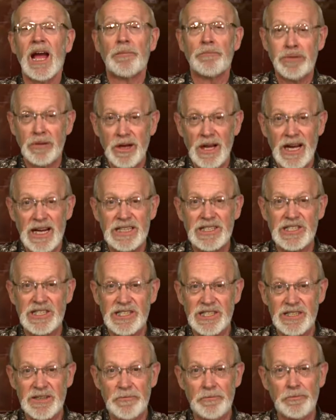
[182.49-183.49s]

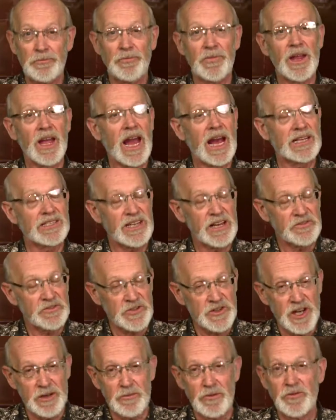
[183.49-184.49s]
Plus, as I've
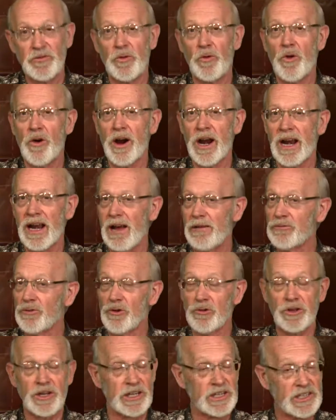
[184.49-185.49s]
said before, and I'm
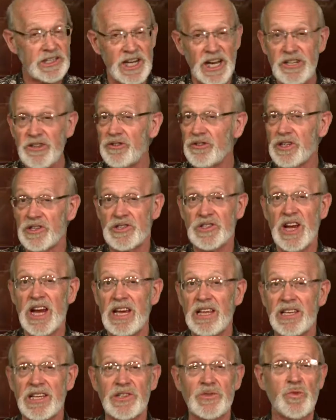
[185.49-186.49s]
going to continue to
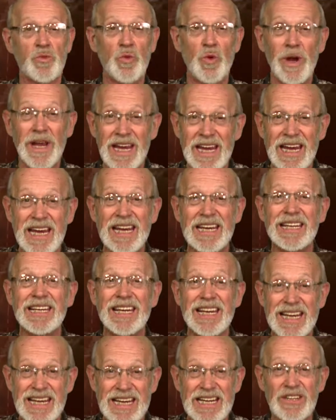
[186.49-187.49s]
say this, we
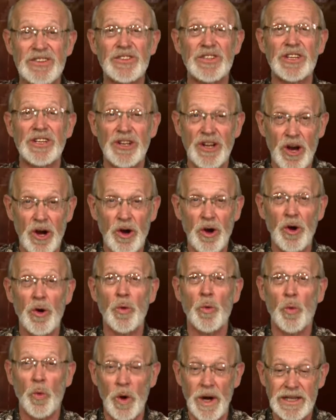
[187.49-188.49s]
need to know
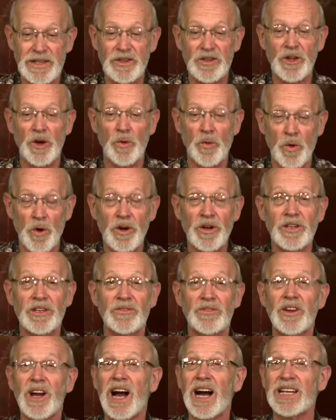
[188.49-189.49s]
what the Word
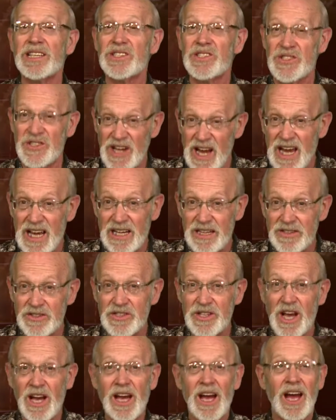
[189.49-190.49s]
of God
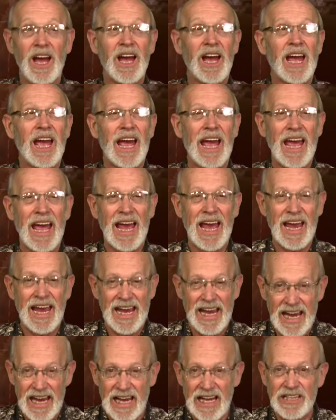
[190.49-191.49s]
says.
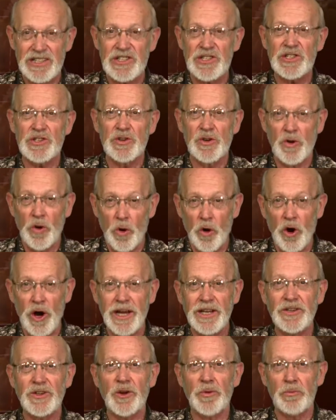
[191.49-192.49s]
It's
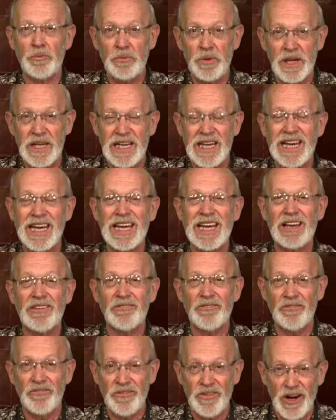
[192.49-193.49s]
going to be
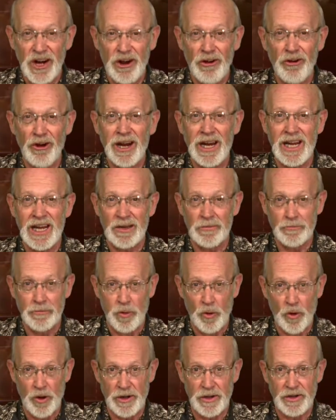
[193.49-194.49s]
very
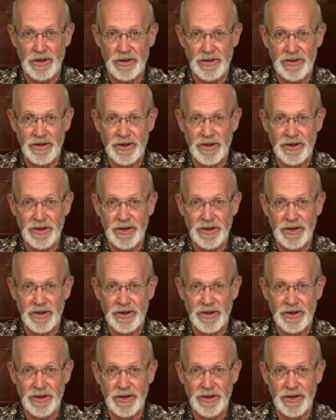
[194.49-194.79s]
important.